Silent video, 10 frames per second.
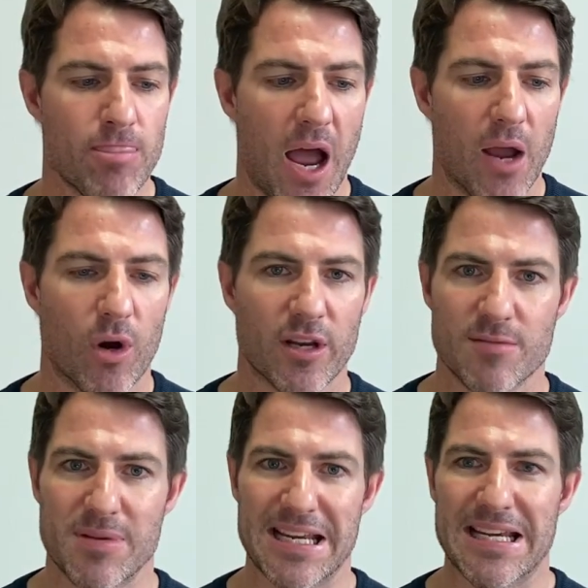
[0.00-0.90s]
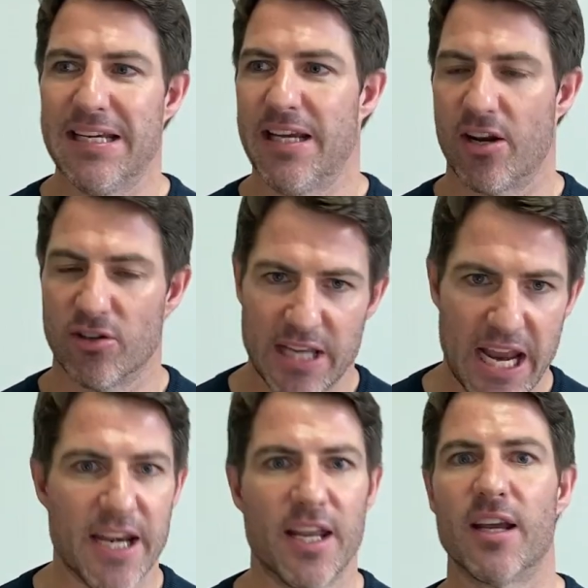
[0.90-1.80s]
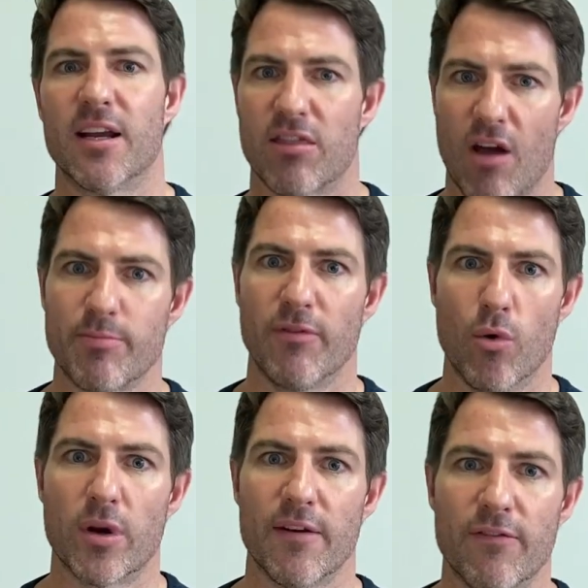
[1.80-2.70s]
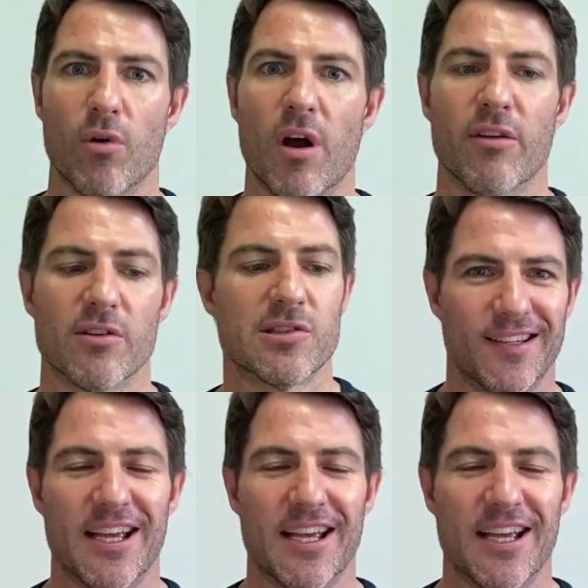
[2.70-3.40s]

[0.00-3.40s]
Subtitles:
I want it to be entertaining and thought-provoking for others.